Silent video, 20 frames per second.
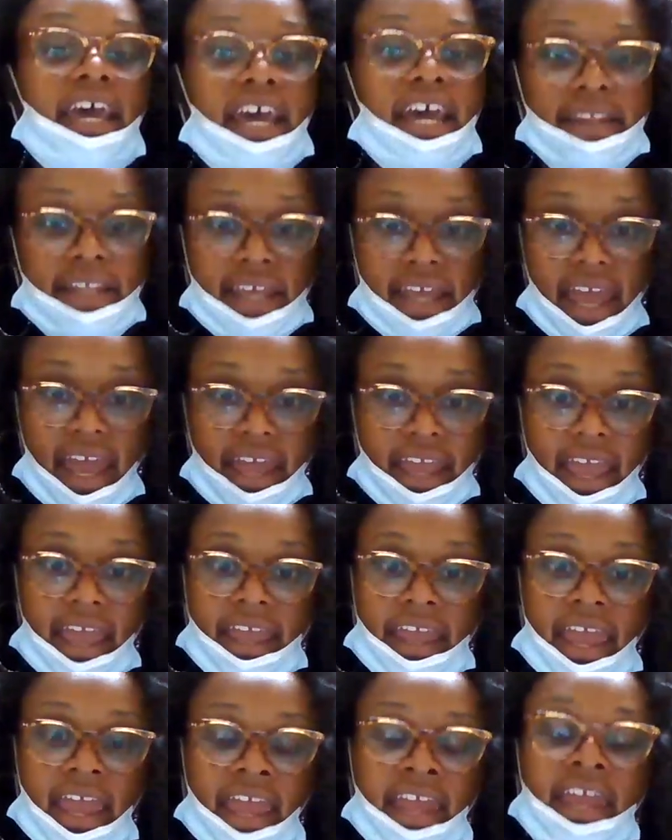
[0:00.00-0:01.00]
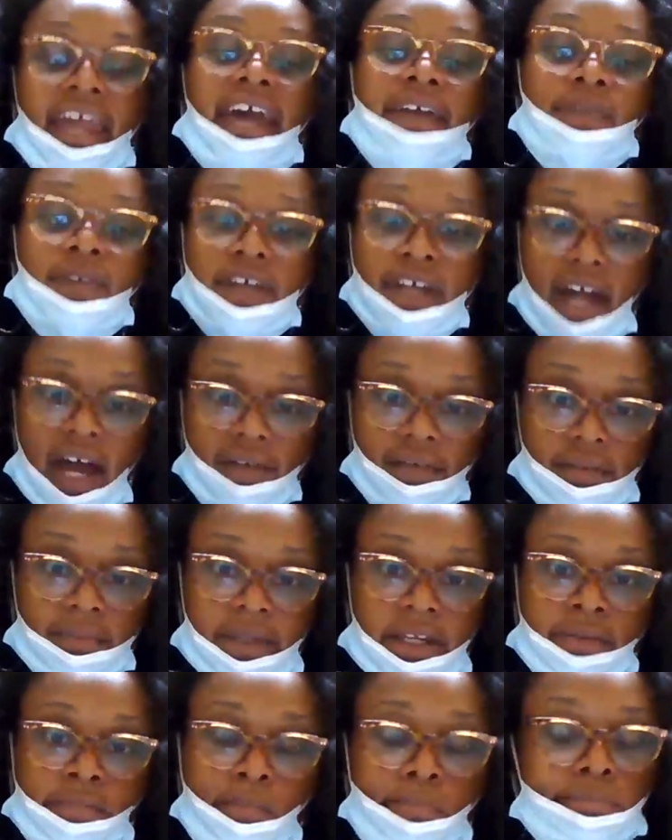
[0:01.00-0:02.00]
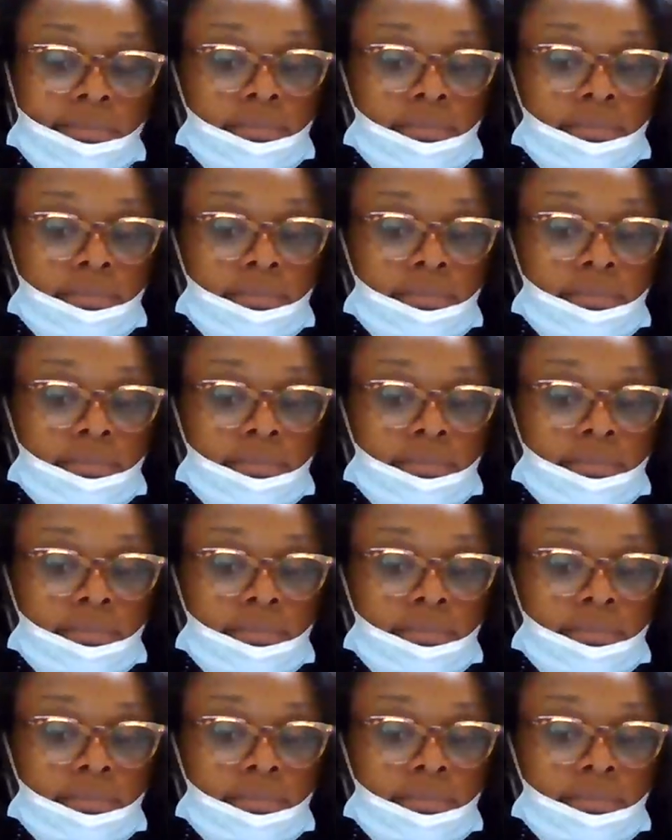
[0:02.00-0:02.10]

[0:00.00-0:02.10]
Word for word: and the KKK and the government.